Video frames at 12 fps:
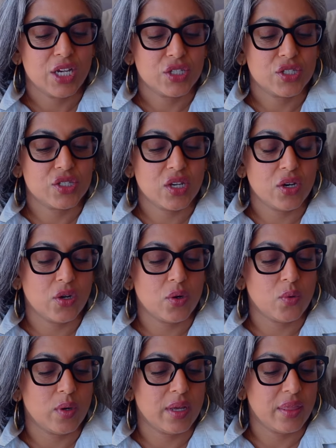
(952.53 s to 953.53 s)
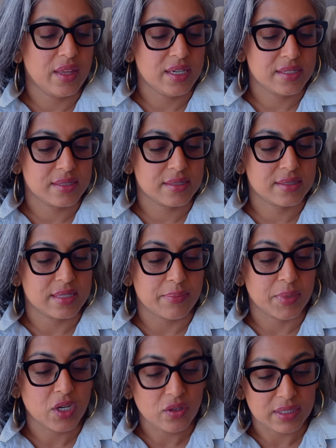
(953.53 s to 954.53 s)
So this, I'm
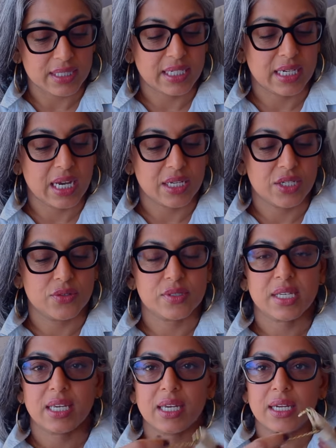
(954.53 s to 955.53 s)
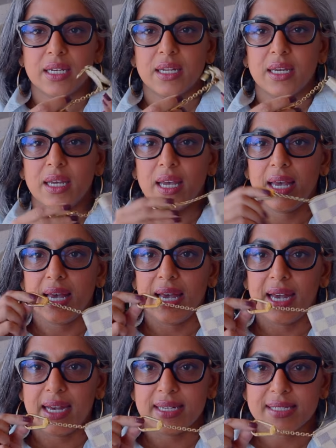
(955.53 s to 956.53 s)
currently not using it,
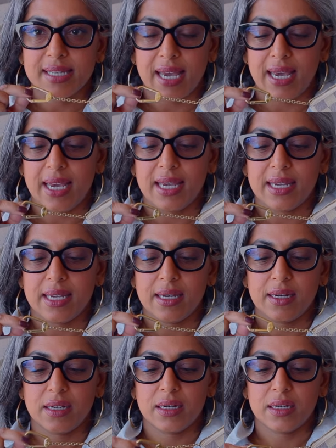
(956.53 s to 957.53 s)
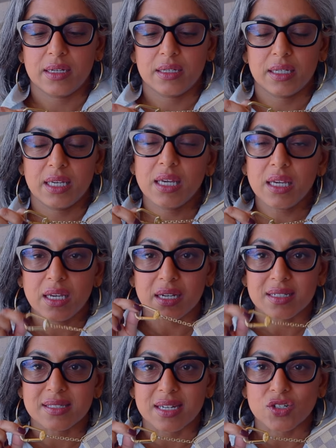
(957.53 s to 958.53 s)
has a key
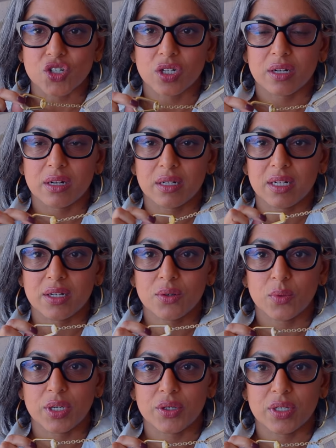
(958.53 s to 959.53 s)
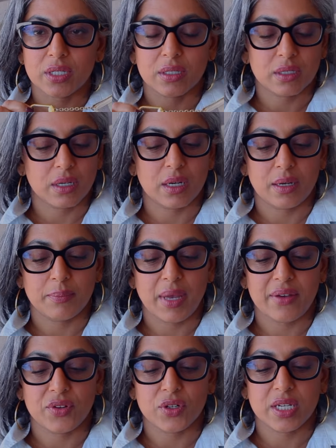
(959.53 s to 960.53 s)
extension on here where you can
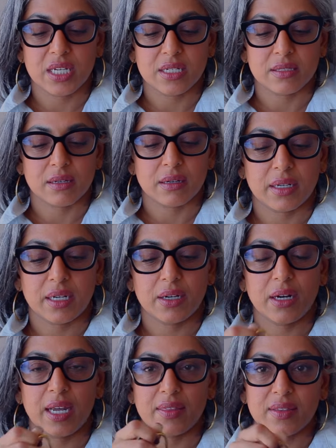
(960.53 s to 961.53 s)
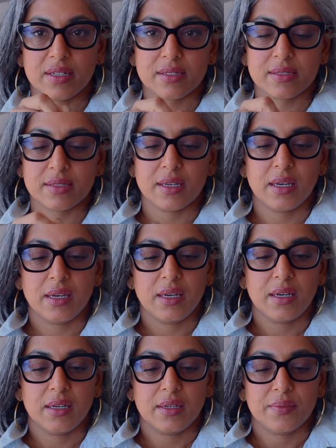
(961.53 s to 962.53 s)
have your keys here. And this
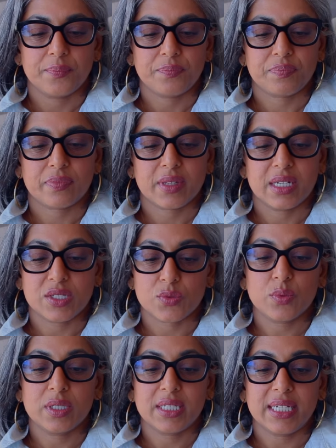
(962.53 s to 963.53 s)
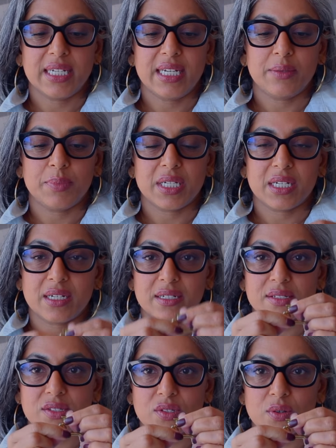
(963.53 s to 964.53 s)
is really neat
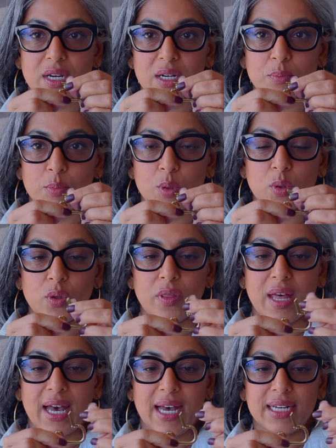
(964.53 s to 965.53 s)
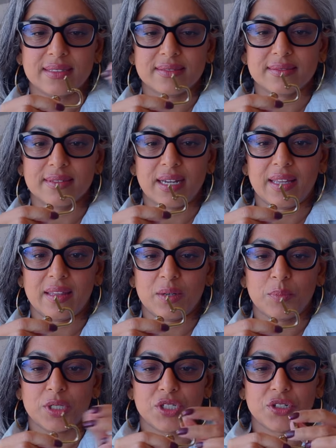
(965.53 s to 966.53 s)
because you kind of pull that and then
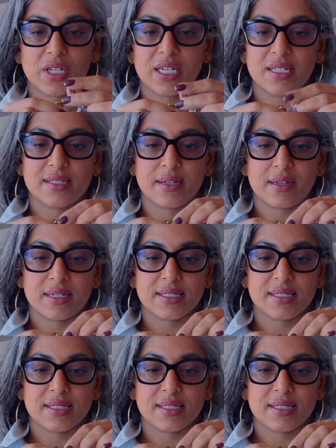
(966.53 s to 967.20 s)
put your keys on.